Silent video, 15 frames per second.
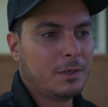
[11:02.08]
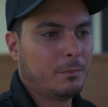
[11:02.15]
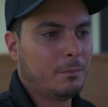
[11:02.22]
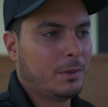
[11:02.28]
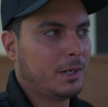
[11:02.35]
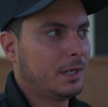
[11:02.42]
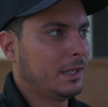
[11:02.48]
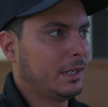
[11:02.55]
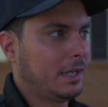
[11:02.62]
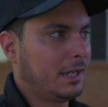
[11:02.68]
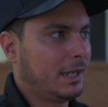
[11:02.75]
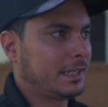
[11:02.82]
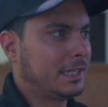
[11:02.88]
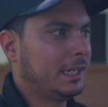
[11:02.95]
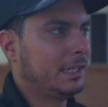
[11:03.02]
But I
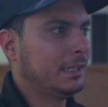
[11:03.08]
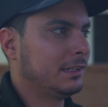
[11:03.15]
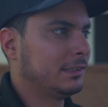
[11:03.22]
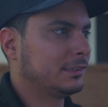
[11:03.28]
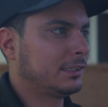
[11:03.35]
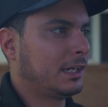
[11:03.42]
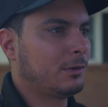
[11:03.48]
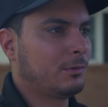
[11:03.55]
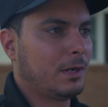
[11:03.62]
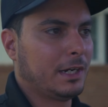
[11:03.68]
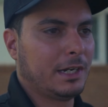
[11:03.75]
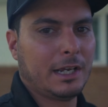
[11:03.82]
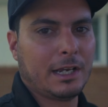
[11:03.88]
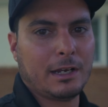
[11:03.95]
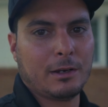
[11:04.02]
can't get inside right
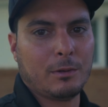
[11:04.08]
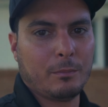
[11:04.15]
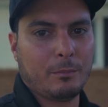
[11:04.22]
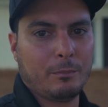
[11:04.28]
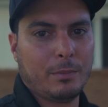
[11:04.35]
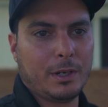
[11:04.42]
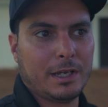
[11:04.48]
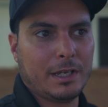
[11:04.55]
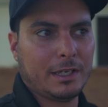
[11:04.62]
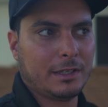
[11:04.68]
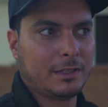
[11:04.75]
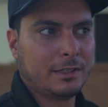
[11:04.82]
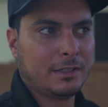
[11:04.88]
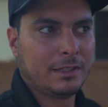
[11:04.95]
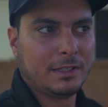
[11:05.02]
now, but
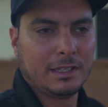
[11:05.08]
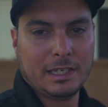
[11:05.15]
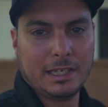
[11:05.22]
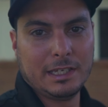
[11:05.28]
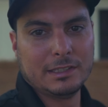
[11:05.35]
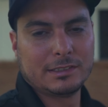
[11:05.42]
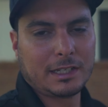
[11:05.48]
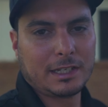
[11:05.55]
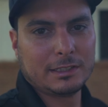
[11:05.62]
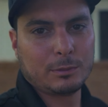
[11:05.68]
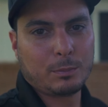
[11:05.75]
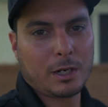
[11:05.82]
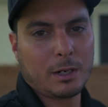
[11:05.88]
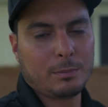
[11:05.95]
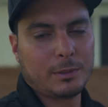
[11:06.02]
inside the
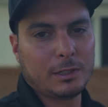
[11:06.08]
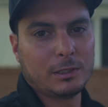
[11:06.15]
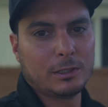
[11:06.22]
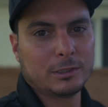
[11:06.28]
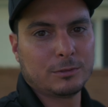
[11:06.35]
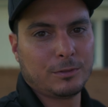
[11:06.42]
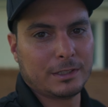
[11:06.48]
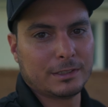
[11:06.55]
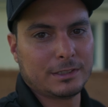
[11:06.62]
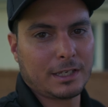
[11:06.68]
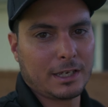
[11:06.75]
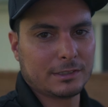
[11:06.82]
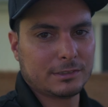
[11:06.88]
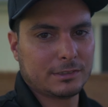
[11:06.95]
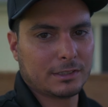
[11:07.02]
property it looks
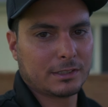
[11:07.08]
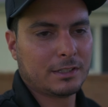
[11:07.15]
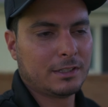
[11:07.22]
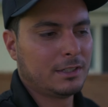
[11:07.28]
fantastic.